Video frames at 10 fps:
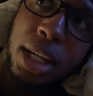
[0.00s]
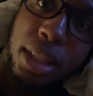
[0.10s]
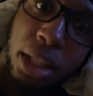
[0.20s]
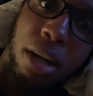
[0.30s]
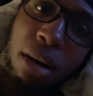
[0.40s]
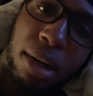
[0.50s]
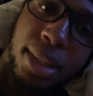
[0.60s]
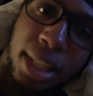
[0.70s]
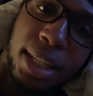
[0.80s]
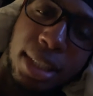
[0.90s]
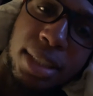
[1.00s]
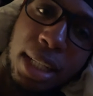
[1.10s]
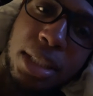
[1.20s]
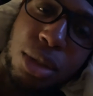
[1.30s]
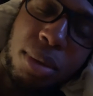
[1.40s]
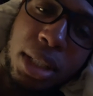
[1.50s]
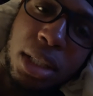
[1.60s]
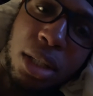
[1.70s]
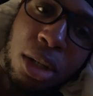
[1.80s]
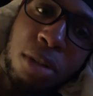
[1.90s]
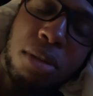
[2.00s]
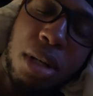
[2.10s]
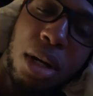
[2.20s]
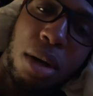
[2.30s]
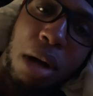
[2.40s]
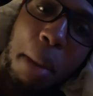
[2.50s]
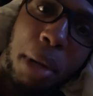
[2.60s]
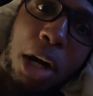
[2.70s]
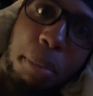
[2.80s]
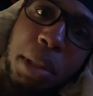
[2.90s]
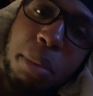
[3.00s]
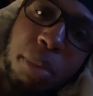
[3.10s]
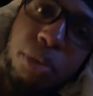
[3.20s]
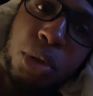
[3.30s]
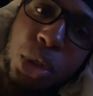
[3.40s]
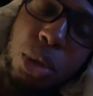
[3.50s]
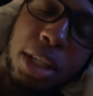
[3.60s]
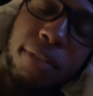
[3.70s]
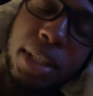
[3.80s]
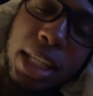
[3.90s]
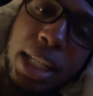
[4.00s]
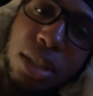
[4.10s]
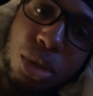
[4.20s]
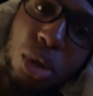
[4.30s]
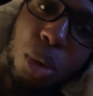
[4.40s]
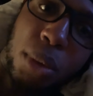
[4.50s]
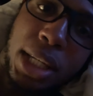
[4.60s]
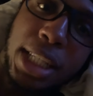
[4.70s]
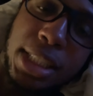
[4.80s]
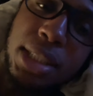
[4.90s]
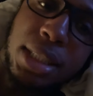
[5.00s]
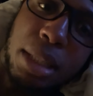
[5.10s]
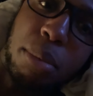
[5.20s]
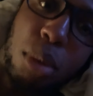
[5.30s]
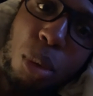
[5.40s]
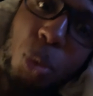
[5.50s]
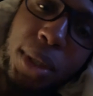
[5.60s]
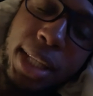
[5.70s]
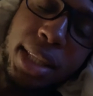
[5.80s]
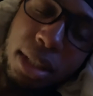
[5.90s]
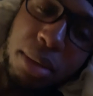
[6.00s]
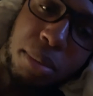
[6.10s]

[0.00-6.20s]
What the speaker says: there are things that you need to know about people before you even get into a relationship with them.